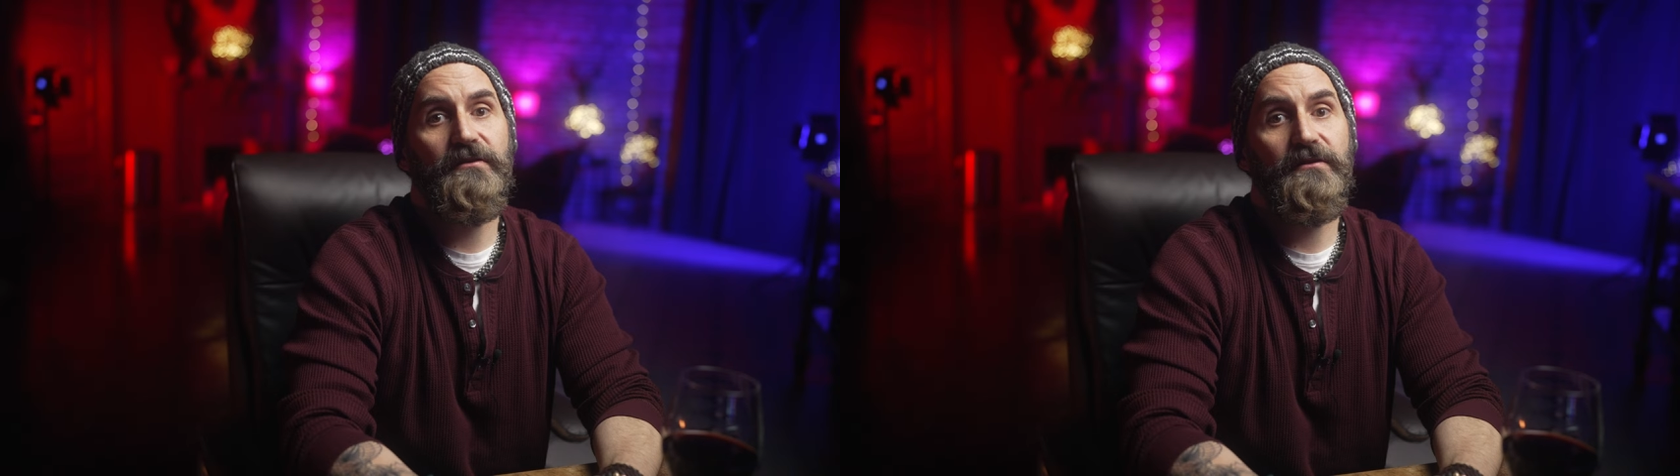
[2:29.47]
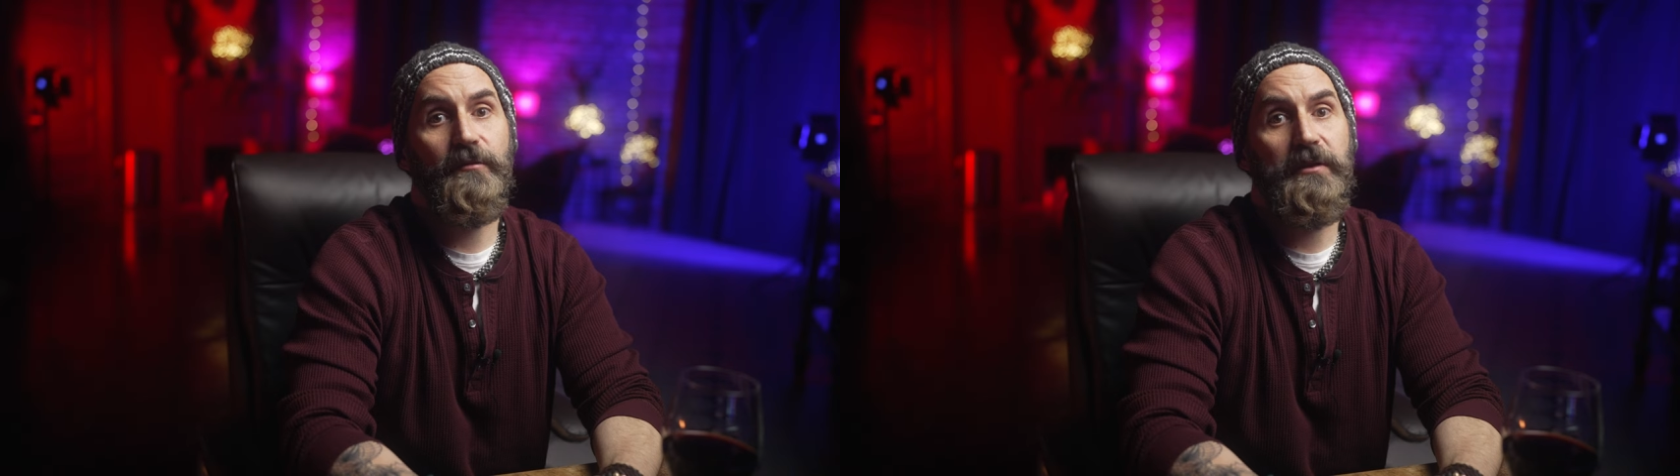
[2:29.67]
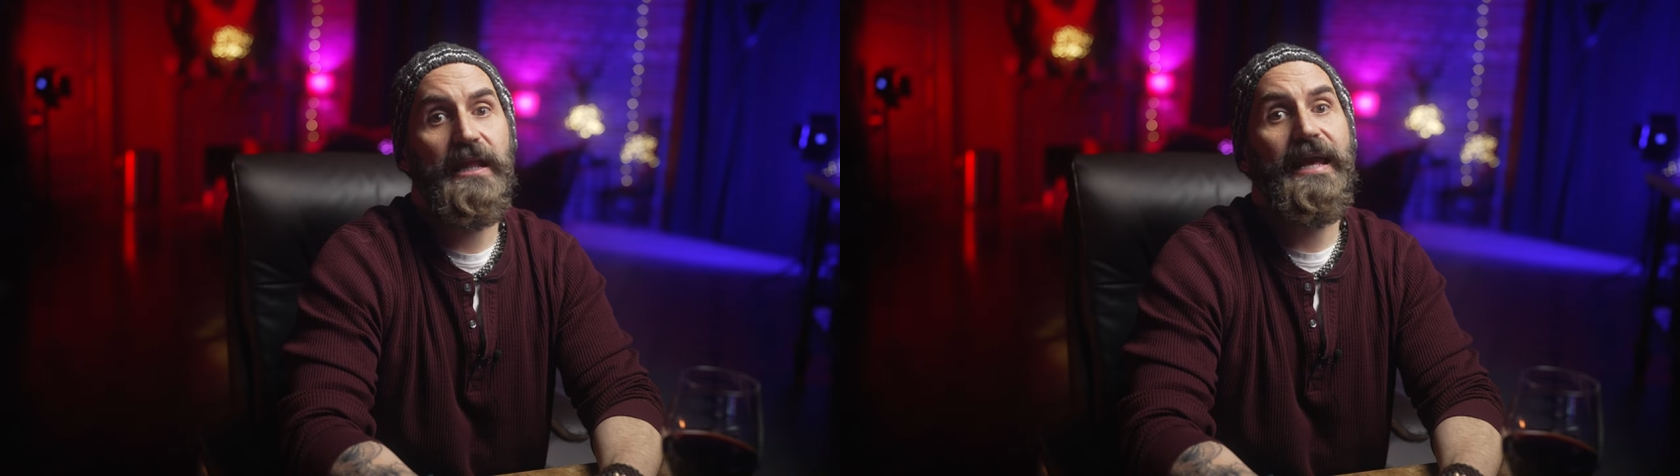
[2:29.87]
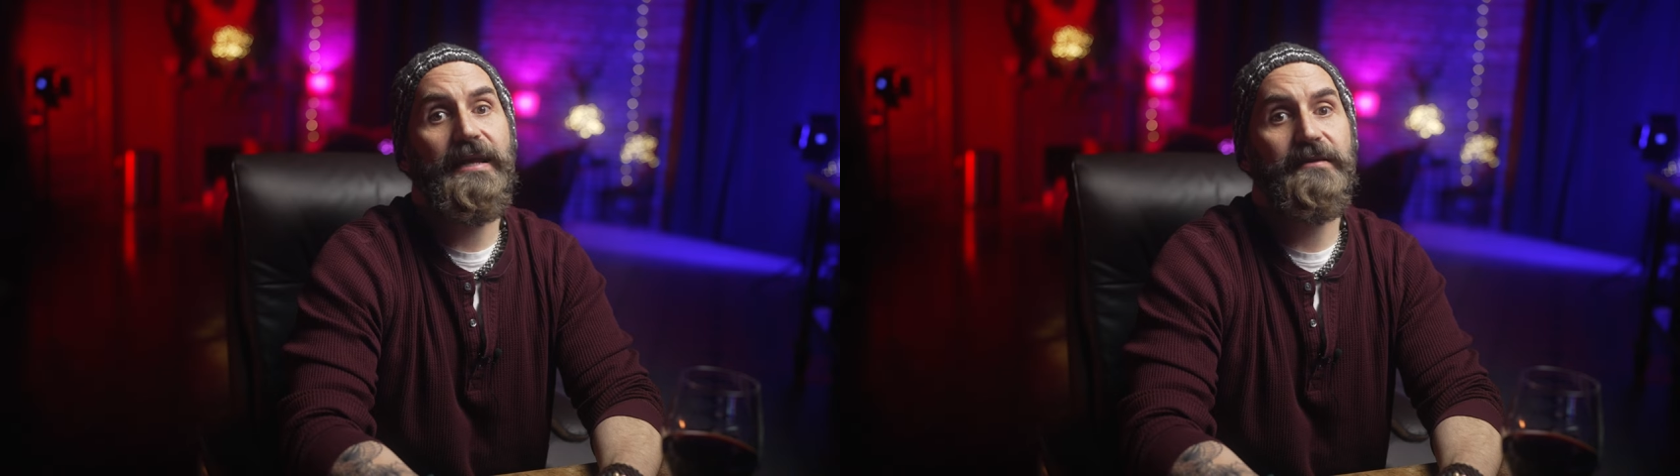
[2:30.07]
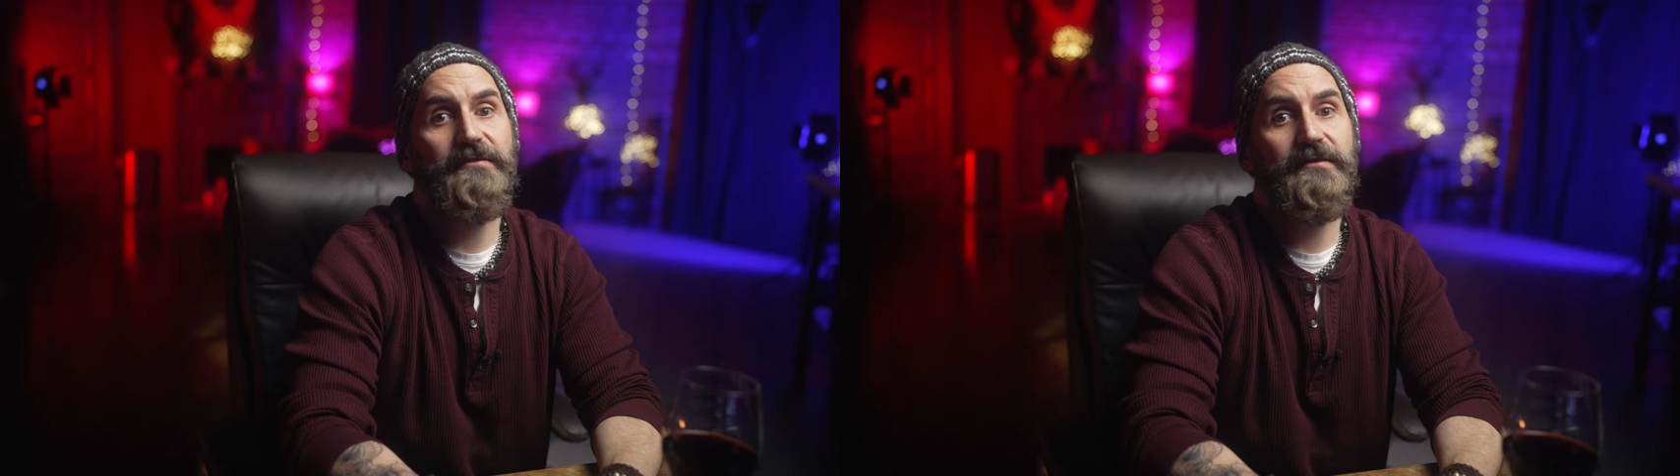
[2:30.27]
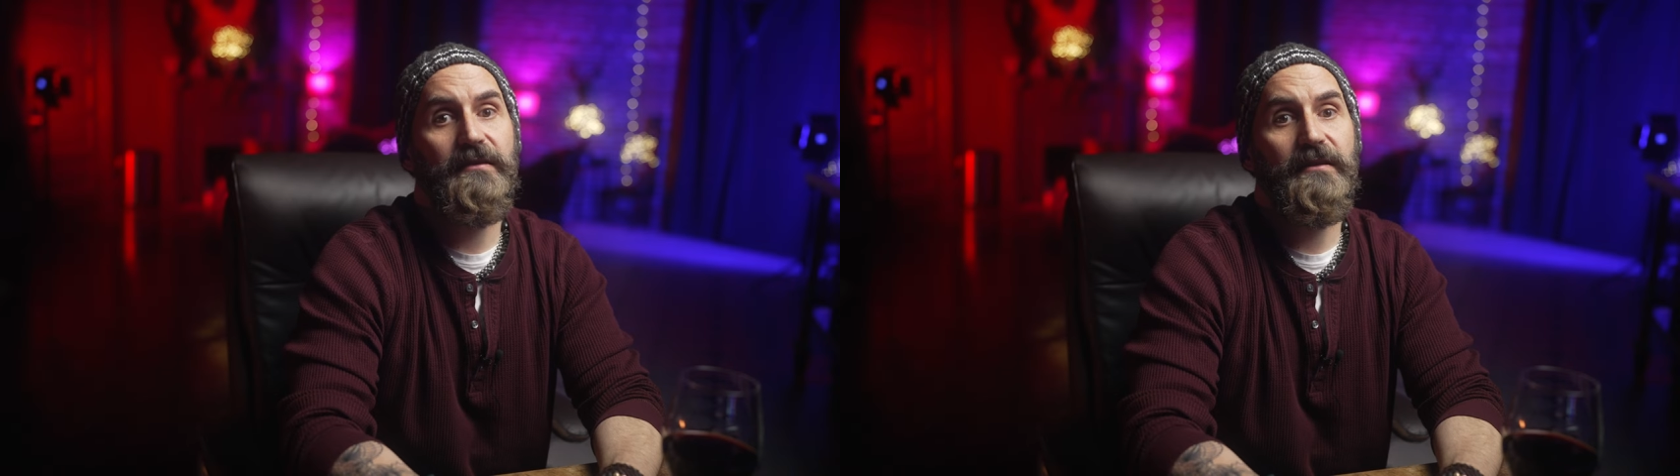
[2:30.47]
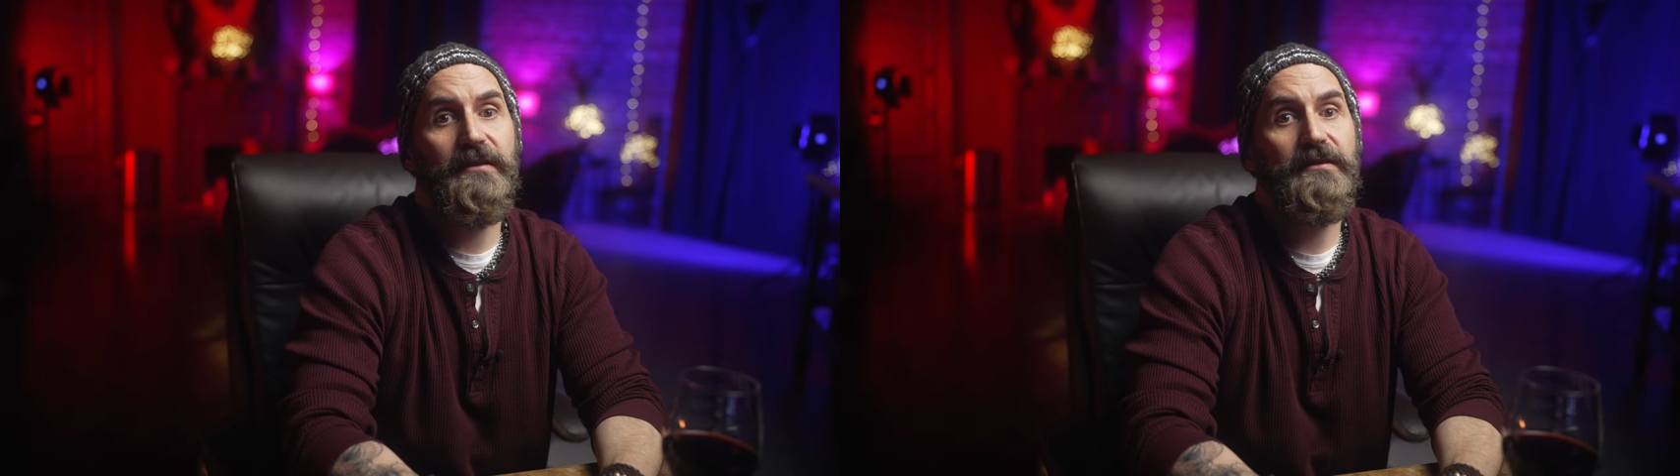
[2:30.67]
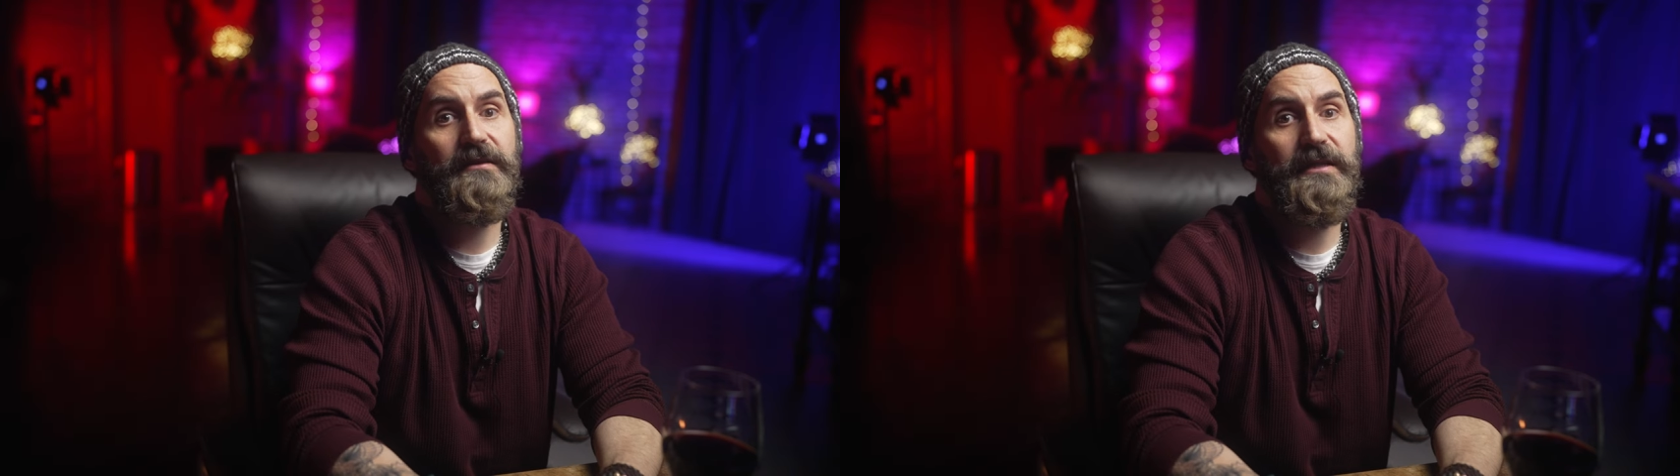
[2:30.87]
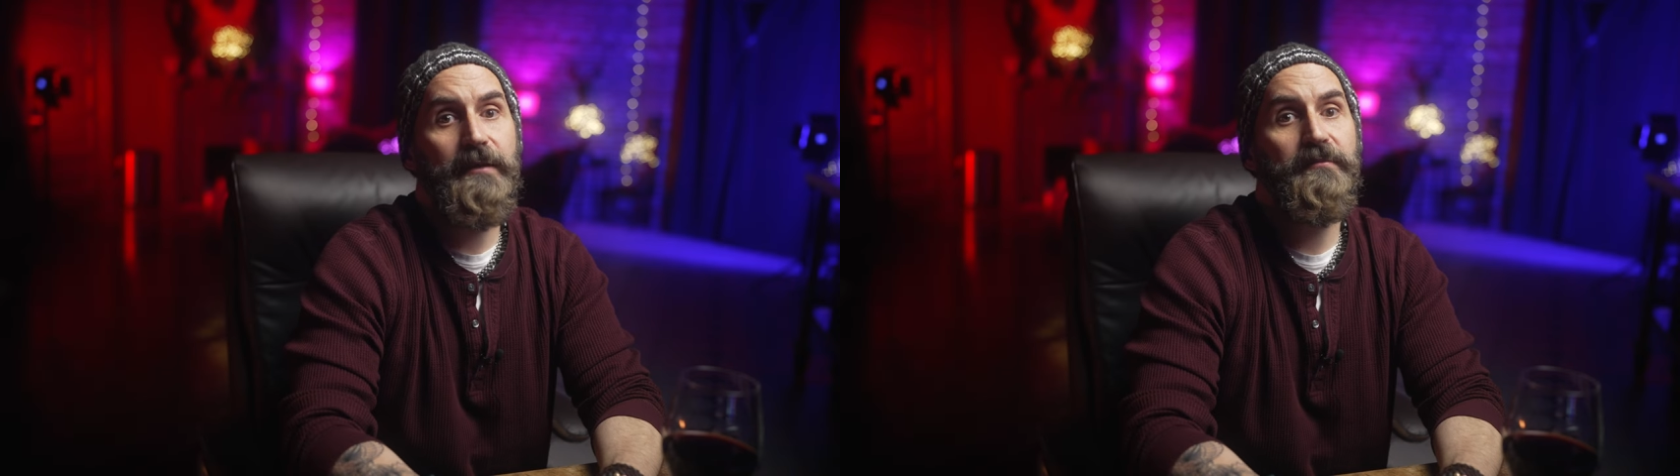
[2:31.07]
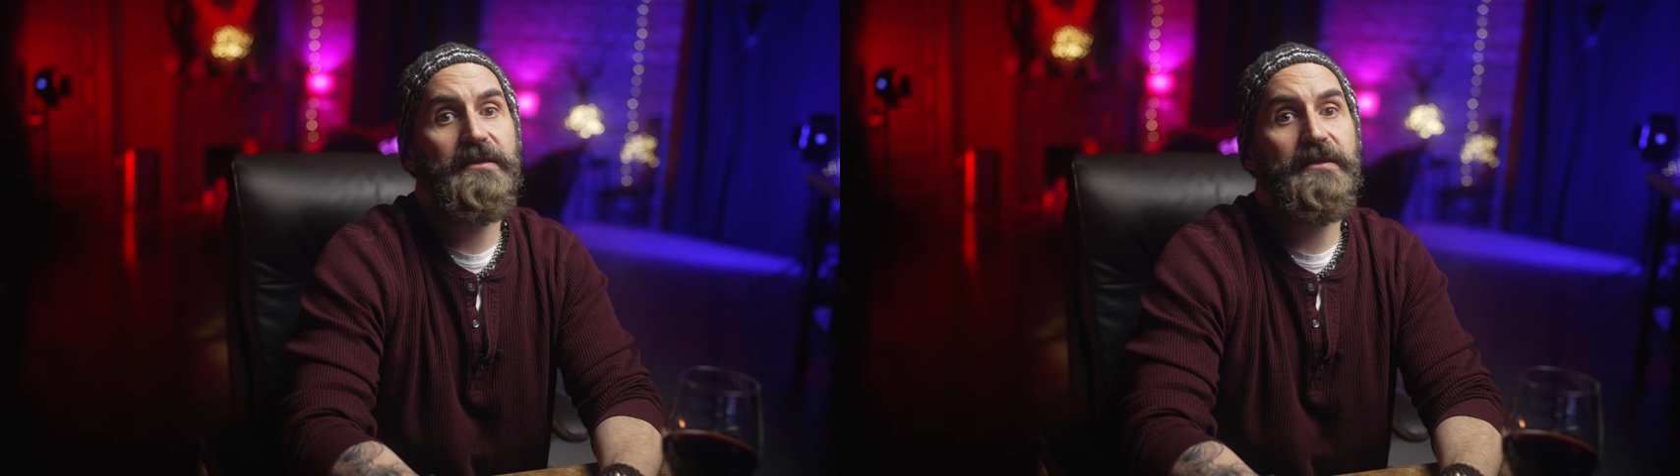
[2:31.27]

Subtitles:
the planks that keep